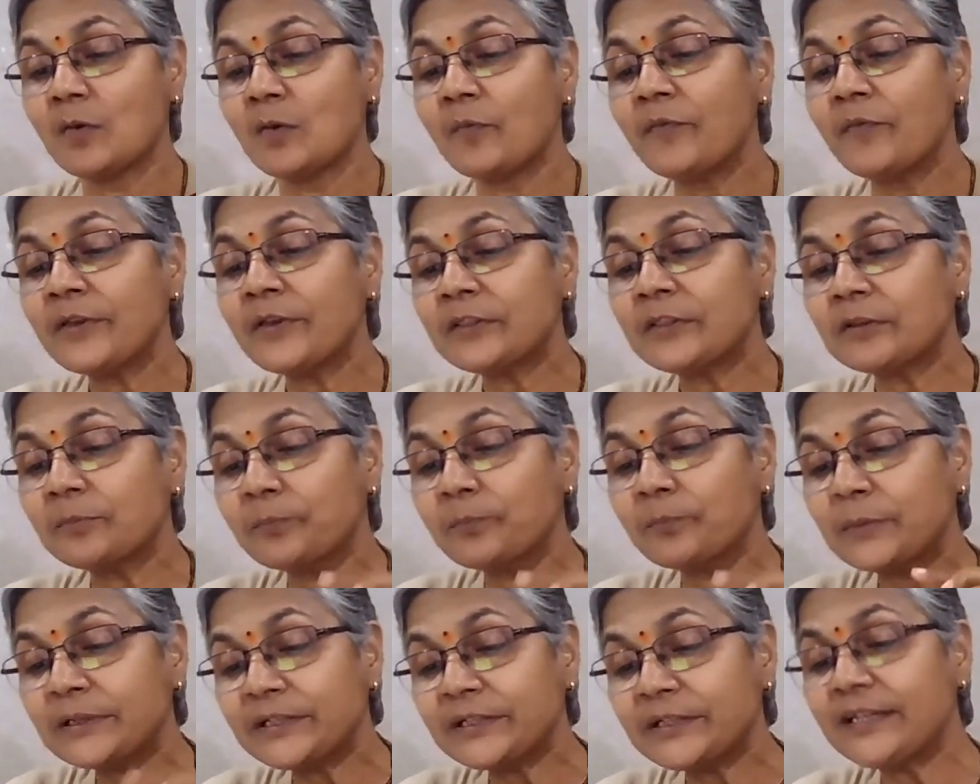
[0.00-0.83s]
with
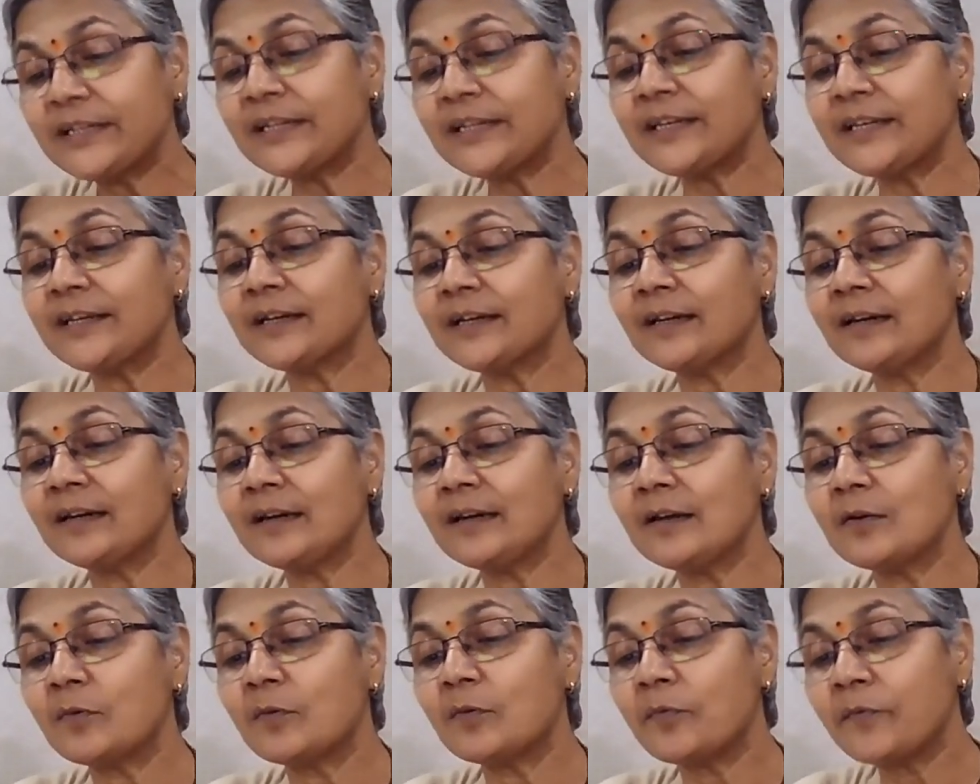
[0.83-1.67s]
material
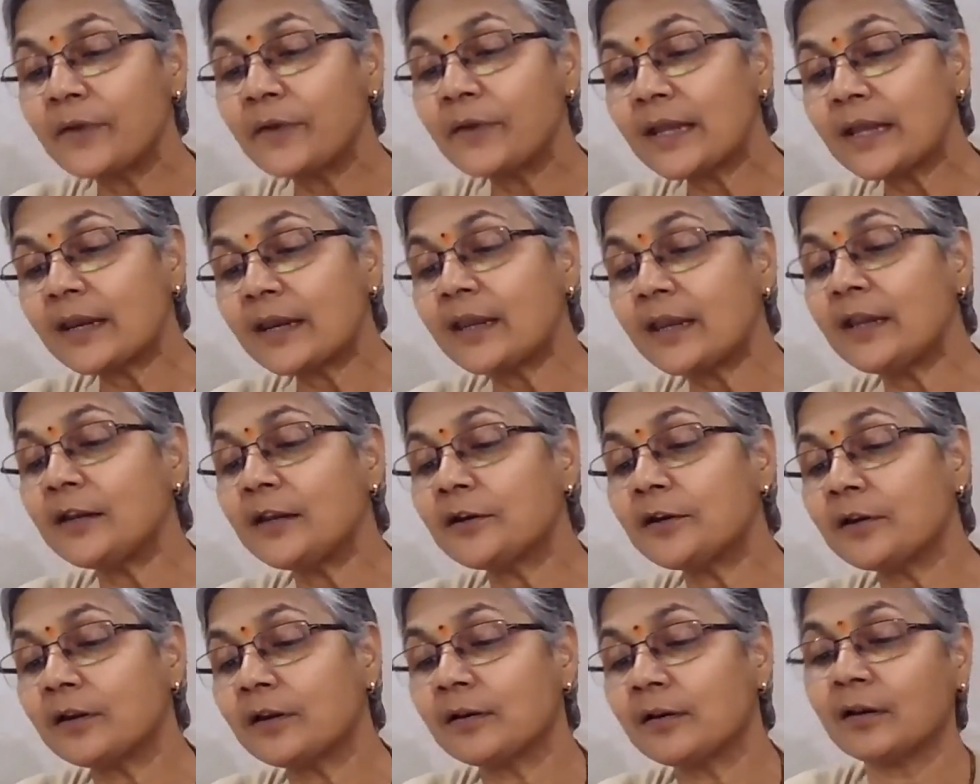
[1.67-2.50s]
very
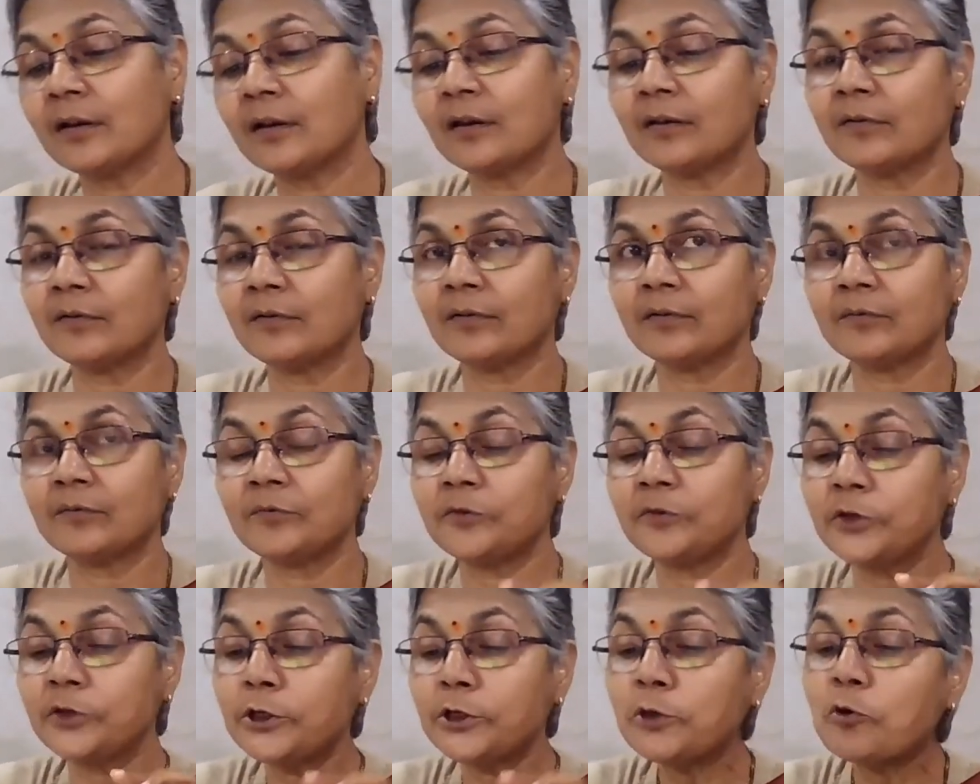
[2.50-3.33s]

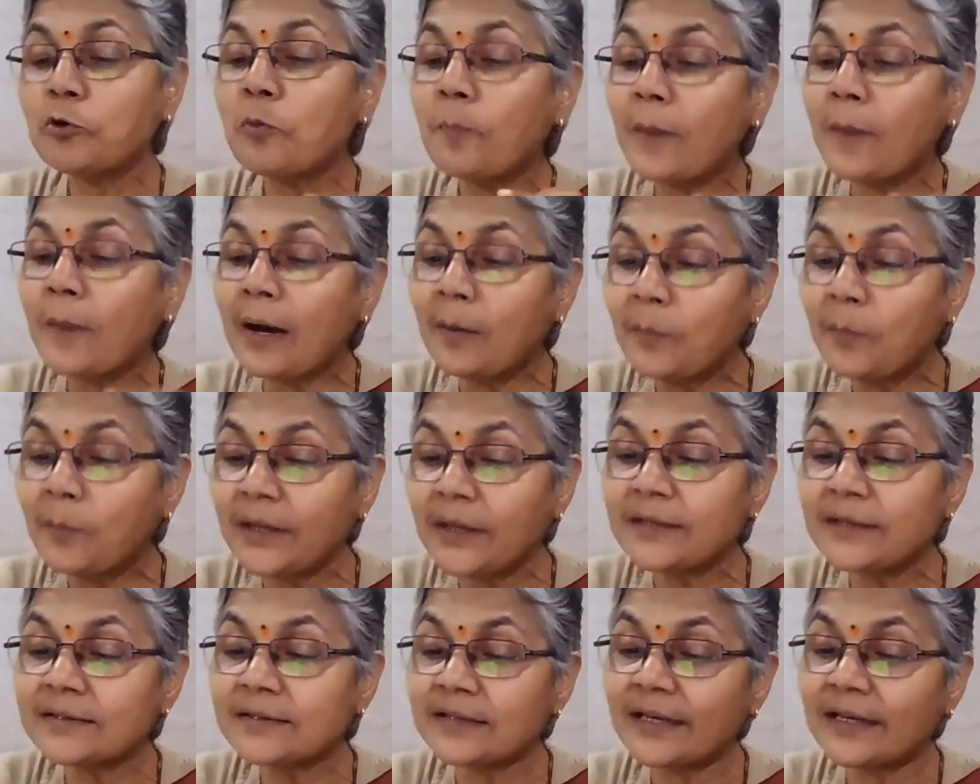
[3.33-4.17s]
new,
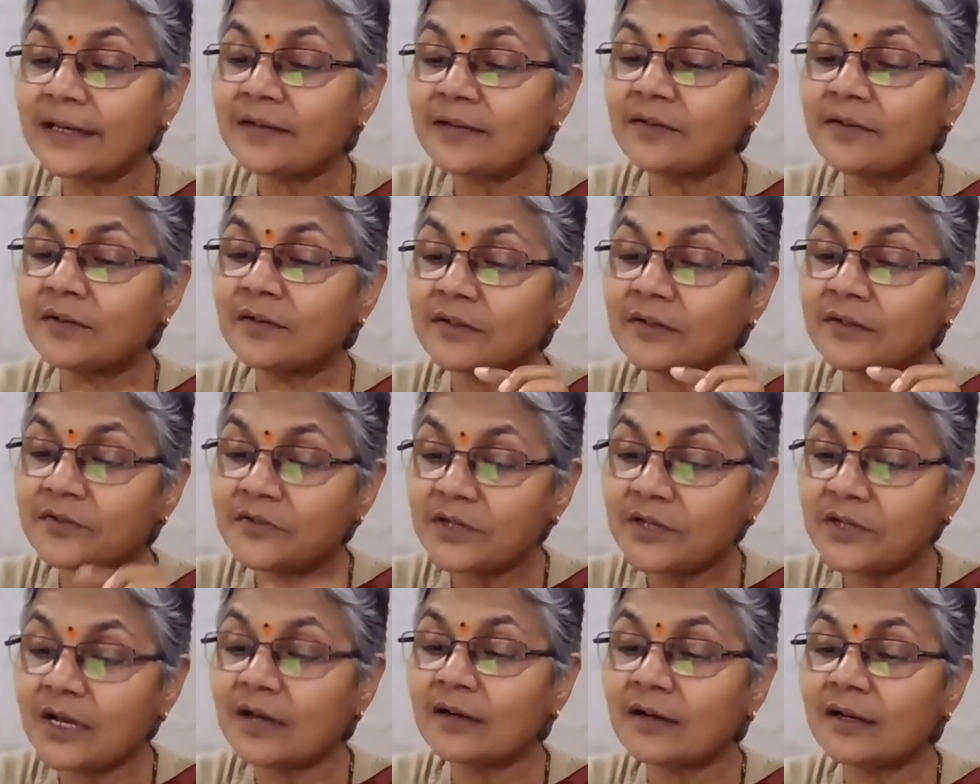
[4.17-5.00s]
published in
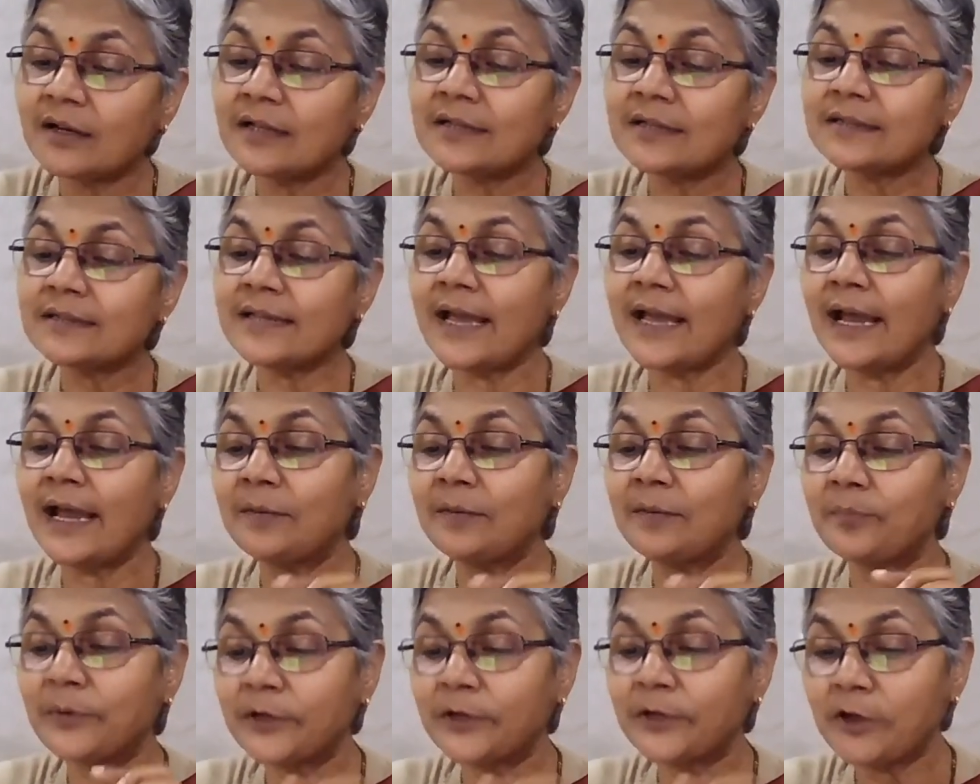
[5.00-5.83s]
journals
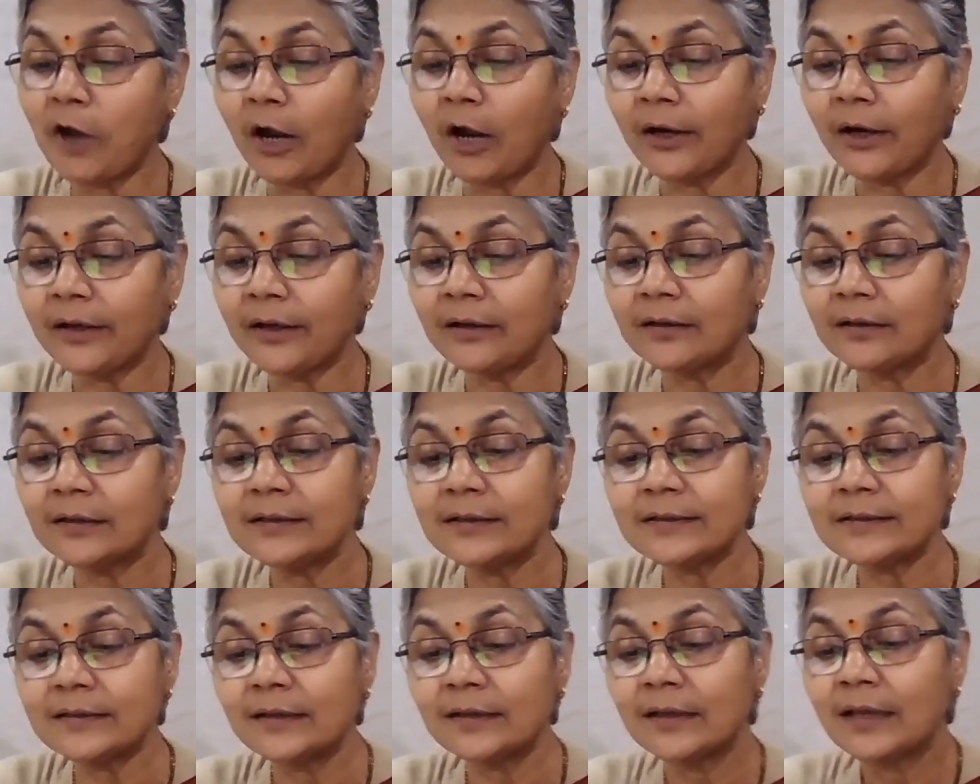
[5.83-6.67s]
and
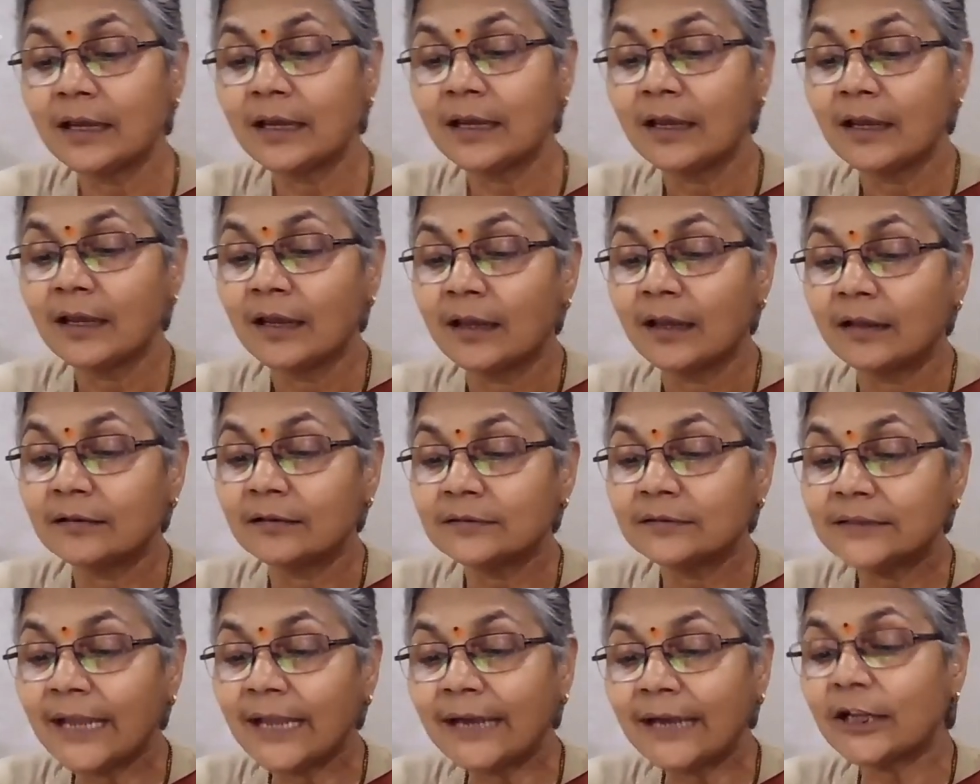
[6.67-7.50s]
periodicals,
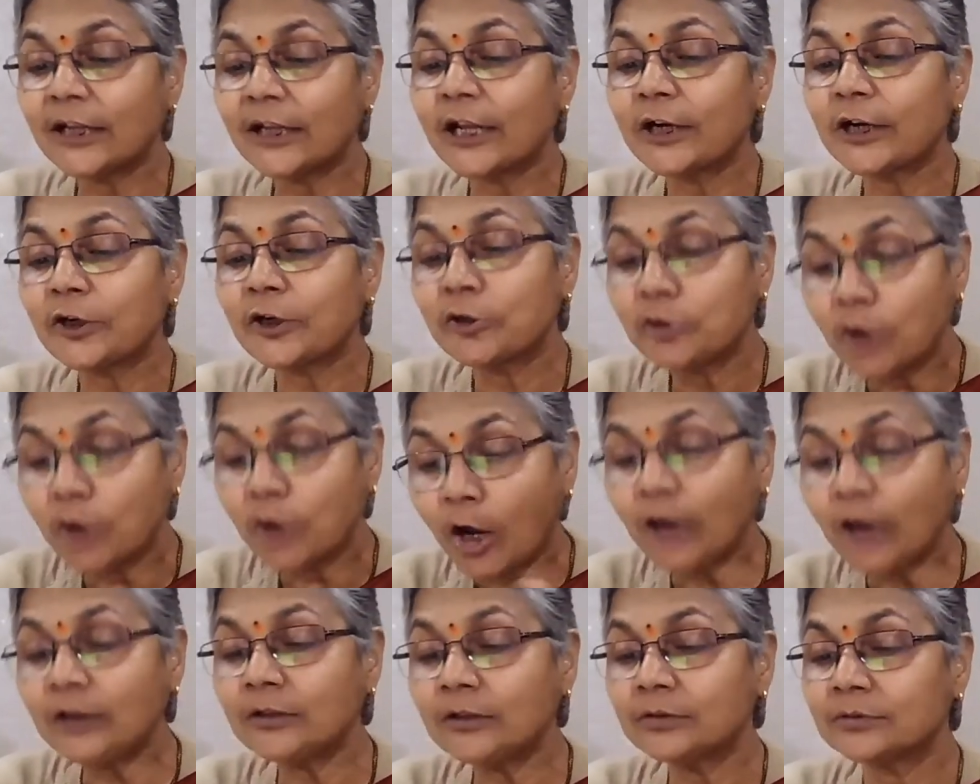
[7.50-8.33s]
that are
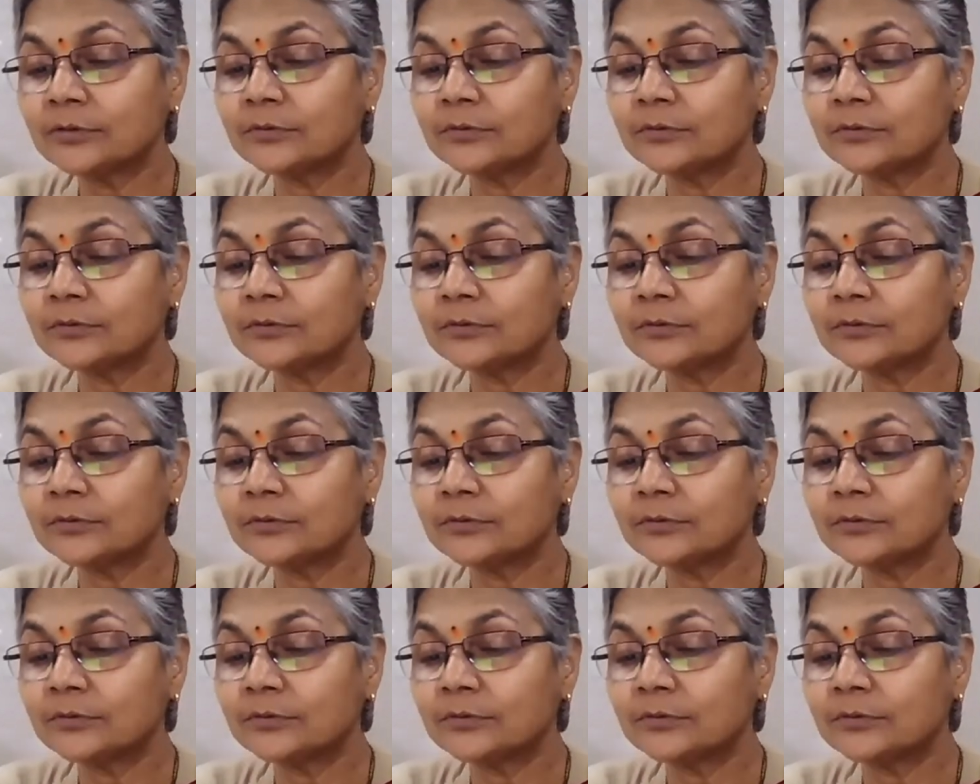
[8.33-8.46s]
not